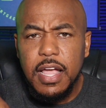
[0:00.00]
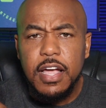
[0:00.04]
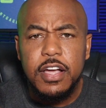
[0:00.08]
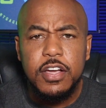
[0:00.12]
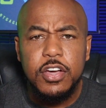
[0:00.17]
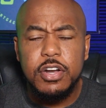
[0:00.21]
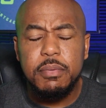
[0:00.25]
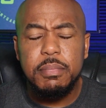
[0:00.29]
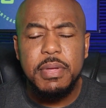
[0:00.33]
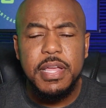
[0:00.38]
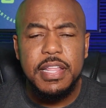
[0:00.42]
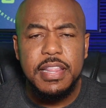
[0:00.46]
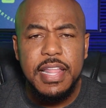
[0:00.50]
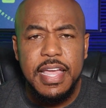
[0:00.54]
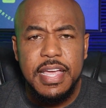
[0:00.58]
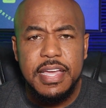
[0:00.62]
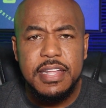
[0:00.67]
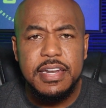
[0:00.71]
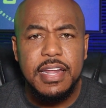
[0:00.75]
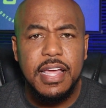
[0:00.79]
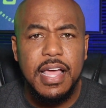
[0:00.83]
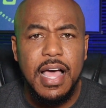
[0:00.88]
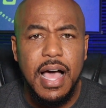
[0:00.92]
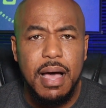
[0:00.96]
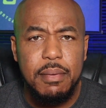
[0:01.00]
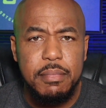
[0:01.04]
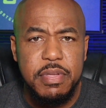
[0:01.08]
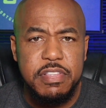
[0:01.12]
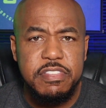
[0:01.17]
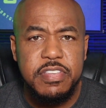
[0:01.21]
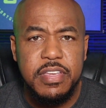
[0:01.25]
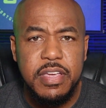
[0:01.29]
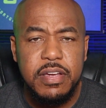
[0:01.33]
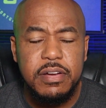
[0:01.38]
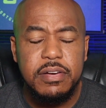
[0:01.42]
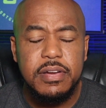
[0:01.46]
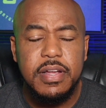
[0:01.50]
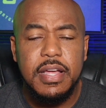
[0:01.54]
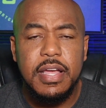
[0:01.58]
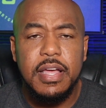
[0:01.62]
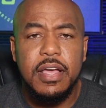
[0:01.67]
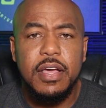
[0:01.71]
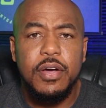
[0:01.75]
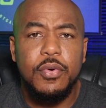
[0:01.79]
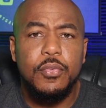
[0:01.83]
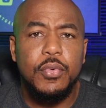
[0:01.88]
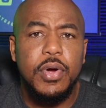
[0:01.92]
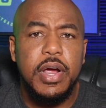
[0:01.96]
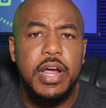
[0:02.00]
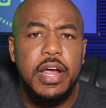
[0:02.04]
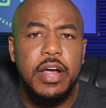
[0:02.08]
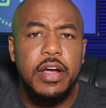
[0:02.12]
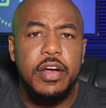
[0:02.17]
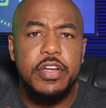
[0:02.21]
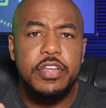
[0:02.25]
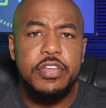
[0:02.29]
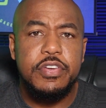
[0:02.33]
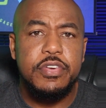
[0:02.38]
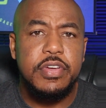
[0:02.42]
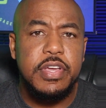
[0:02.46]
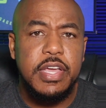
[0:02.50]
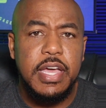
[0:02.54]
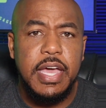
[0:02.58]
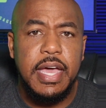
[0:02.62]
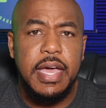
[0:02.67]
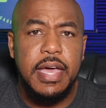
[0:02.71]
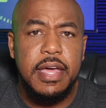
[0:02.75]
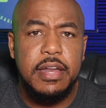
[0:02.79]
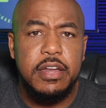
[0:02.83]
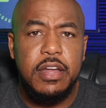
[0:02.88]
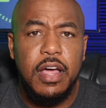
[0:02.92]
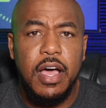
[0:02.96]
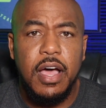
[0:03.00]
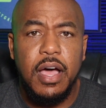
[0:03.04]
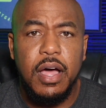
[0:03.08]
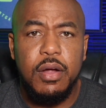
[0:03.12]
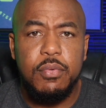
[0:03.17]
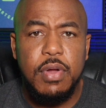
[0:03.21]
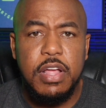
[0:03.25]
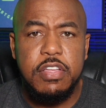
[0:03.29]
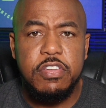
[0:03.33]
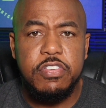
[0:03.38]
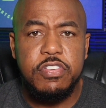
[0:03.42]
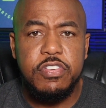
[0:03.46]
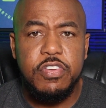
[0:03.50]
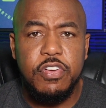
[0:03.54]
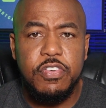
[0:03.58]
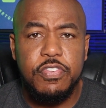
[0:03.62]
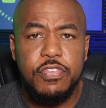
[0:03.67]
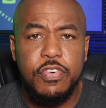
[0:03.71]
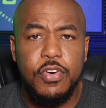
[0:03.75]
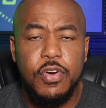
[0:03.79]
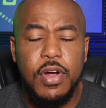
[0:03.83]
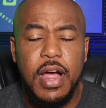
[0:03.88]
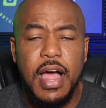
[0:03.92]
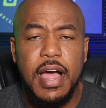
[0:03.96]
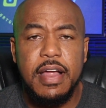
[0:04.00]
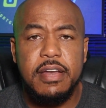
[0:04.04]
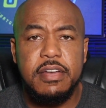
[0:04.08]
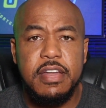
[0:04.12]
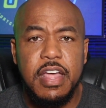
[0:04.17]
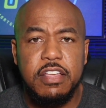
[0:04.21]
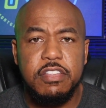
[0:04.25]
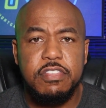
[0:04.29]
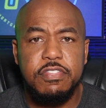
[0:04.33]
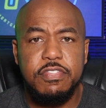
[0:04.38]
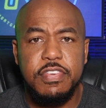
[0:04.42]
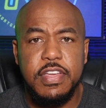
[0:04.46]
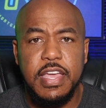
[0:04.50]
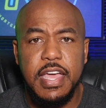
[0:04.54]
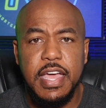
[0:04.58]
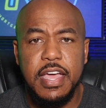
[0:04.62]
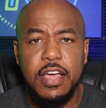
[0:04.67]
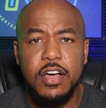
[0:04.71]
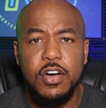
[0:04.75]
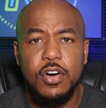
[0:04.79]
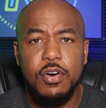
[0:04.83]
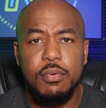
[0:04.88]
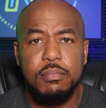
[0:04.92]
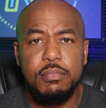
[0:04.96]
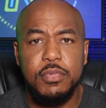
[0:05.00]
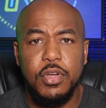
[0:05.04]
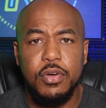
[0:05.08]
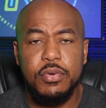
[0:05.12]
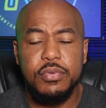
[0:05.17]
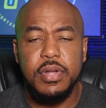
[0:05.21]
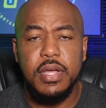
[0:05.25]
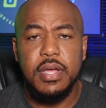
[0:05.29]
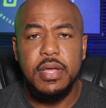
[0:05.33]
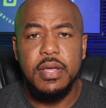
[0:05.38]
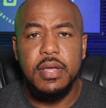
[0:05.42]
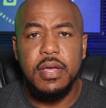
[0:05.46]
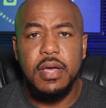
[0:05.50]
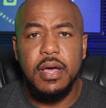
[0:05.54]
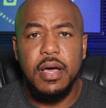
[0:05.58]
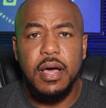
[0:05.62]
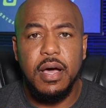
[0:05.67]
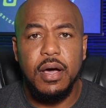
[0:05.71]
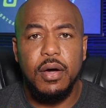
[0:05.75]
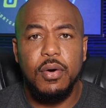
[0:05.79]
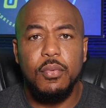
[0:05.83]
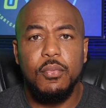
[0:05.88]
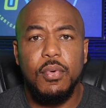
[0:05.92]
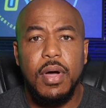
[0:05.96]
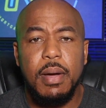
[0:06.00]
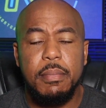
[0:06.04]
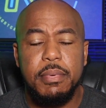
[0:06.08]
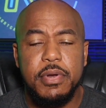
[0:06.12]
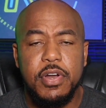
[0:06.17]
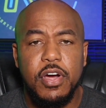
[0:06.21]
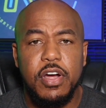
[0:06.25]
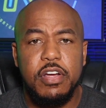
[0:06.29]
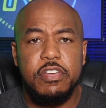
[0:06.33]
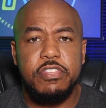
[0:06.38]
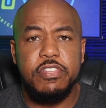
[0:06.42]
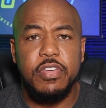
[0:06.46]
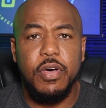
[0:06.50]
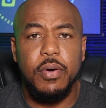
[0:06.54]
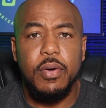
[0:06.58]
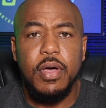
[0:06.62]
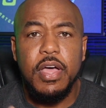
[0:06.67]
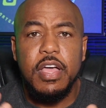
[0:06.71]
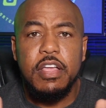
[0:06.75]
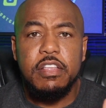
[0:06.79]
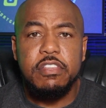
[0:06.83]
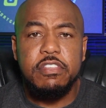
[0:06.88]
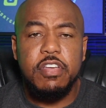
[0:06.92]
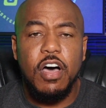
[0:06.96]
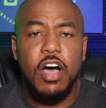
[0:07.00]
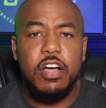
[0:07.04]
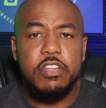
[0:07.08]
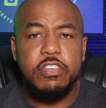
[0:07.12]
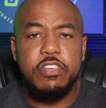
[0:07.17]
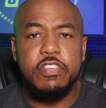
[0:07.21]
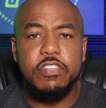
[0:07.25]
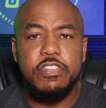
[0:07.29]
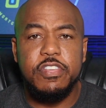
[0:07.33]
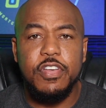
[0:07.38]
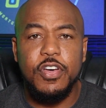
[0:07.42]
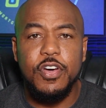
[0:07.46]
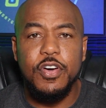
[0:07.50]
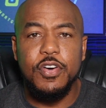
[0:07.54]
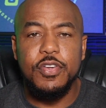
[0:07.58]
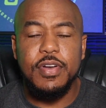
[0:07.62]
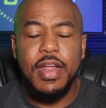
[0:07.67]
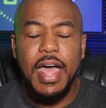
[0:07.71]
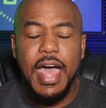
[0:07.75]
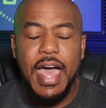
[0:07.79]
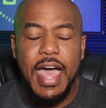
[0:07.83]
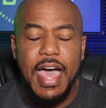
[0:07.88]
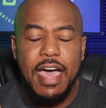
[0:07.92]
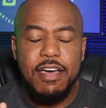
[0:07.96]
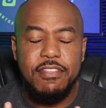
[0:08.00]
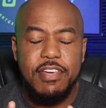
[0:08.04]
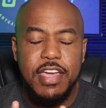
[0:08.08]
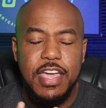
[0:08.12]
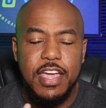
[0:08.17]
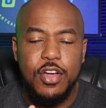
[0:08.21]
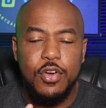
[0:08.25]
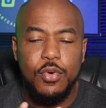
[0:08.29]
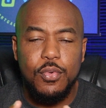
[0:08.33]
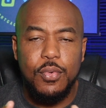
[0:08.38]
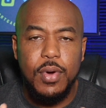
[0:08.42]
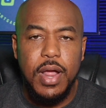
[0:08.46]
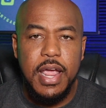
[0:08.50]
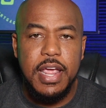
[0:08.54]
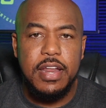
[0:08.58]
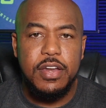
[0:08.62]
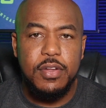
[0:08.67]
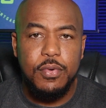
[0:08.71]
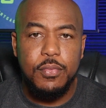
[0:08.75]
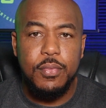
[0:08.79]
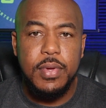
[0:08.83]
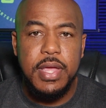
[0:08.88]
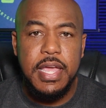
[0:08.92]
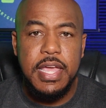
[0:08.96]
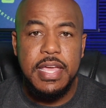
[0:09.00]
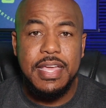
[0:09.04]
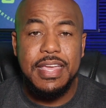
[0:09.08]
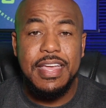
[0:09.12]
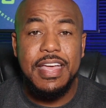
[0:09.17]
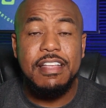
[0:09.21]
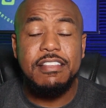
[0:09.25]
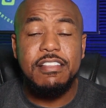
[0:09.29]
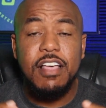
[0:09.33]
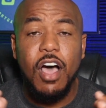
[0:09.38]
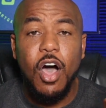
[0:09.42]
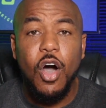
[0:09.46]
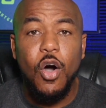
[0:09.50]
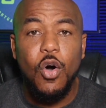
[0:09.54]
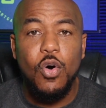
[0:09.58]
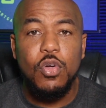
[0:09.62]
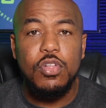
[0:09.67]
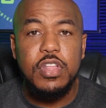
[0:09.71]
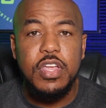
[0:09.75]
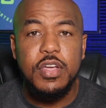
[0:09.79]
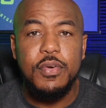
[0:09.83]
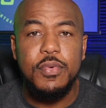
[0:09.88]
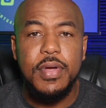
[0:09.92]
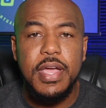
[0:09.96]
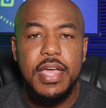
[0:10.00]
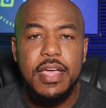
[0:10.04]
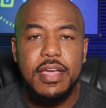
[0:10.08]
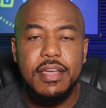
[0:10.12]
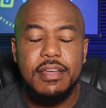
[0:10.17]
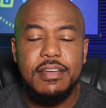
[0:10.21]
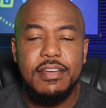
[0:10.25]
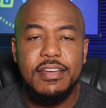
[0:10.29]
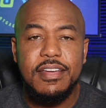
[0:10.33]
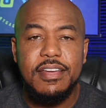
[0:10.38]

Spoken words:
going to be a link in the comments here where you can register for our next VA Home Loan webinar. So talk to you soon. Have a great week. It's Holy Week.